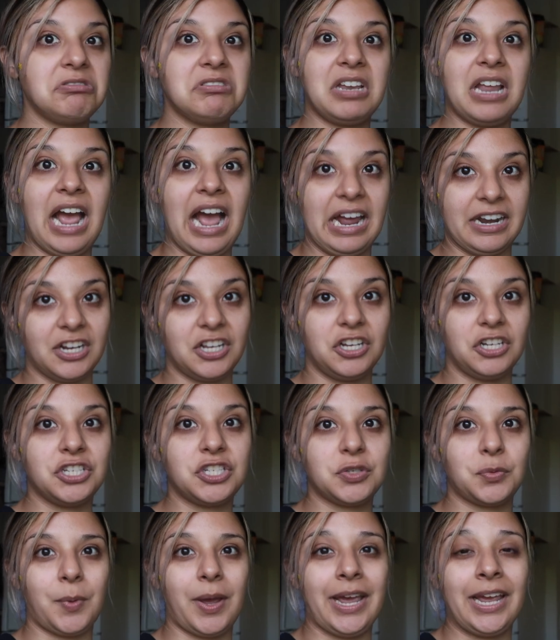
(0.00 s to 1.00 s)
had a
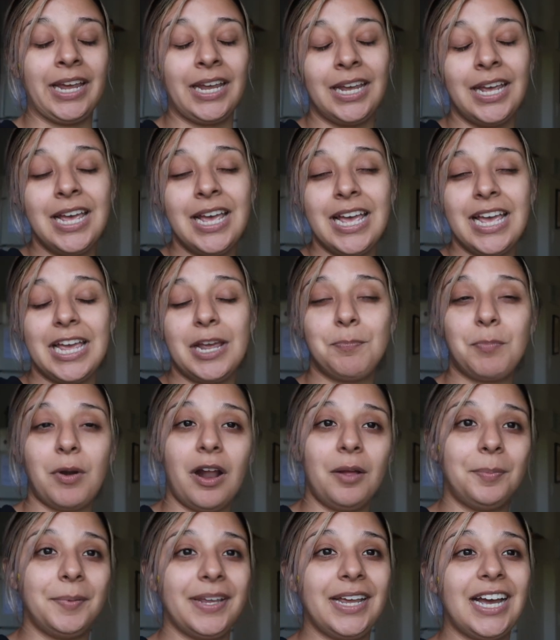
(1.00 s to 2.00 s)
good sweat. It
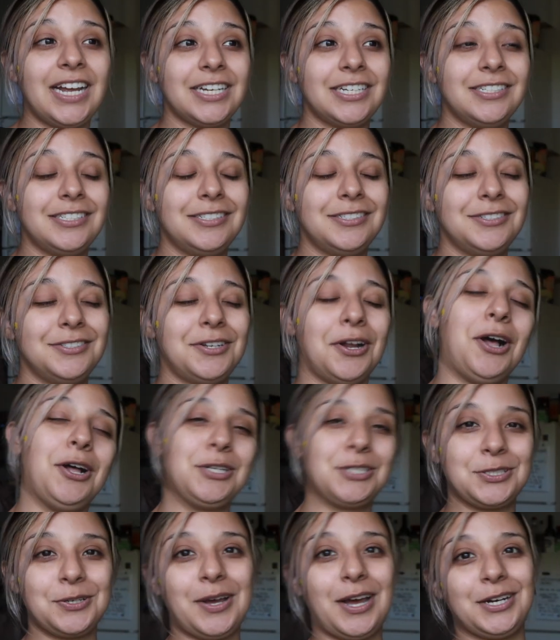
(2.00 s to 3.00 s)
probably had
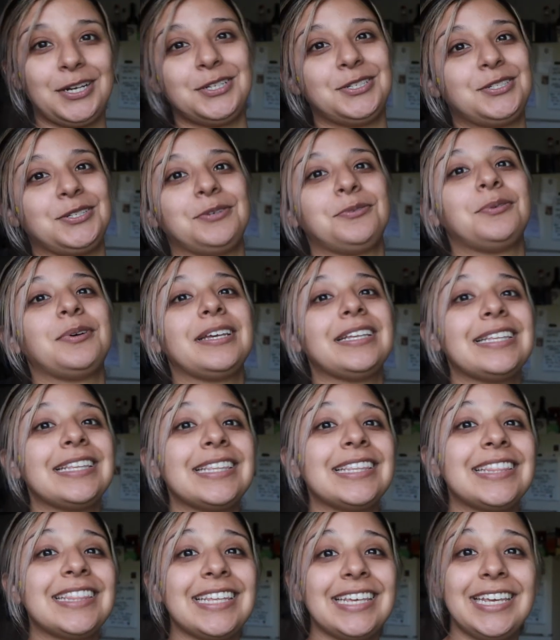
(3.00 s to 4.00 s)
to do with
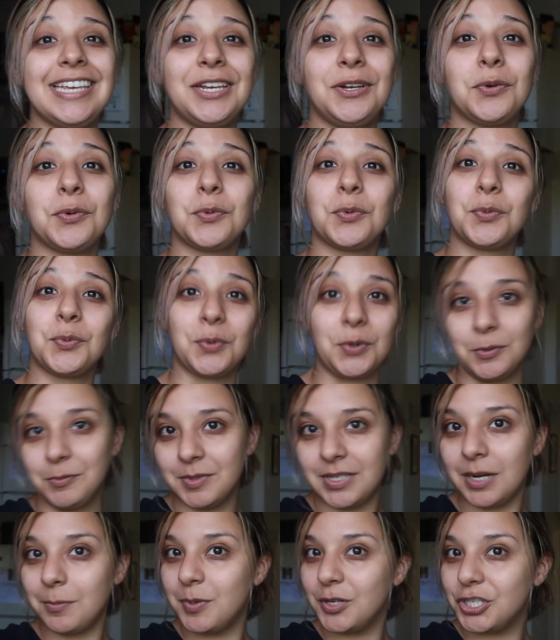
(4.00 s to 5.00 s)
the
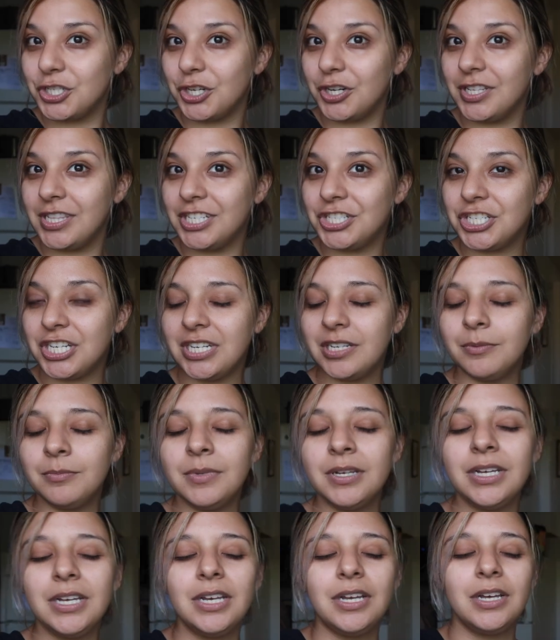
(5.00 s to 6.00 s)
room temperature in the
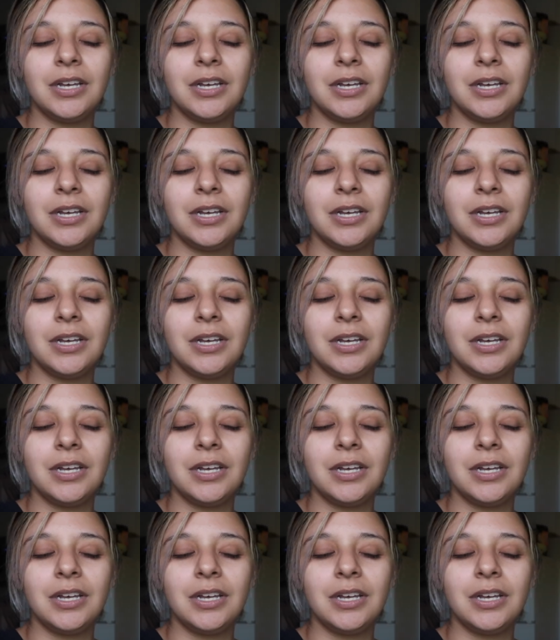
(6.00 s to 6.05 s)
gym.